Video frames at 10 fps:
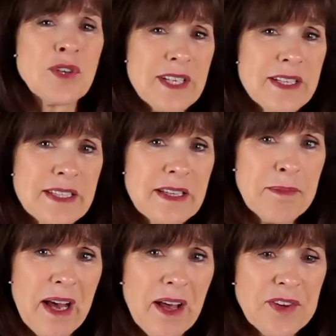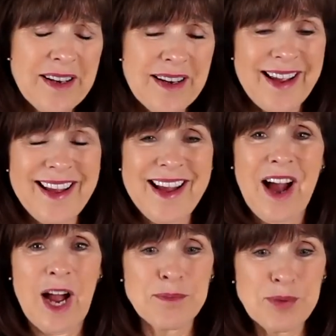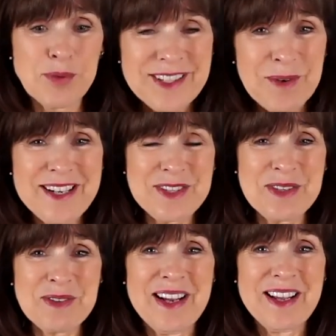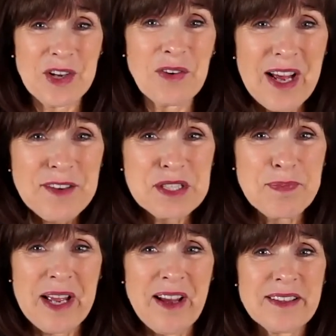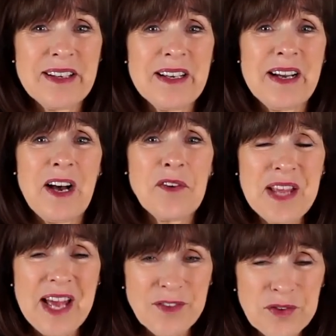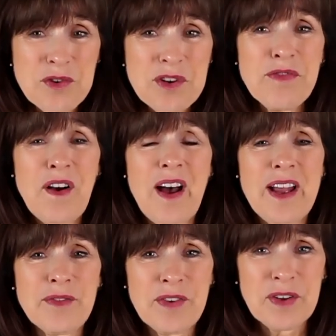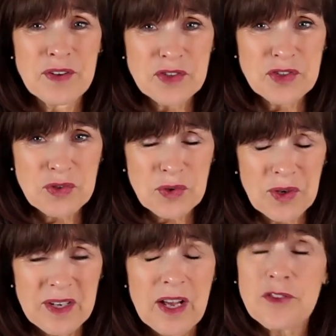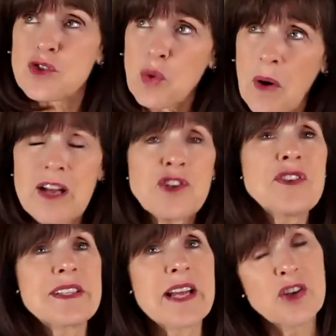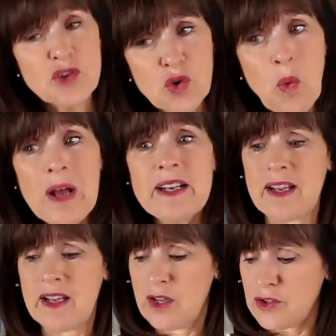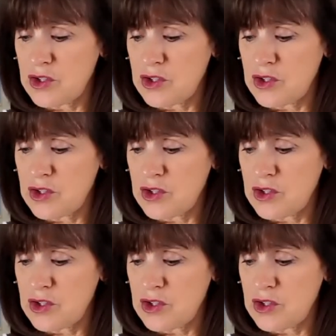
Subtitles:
I did the math and I put it right to their lifespan of that 35 to 20 to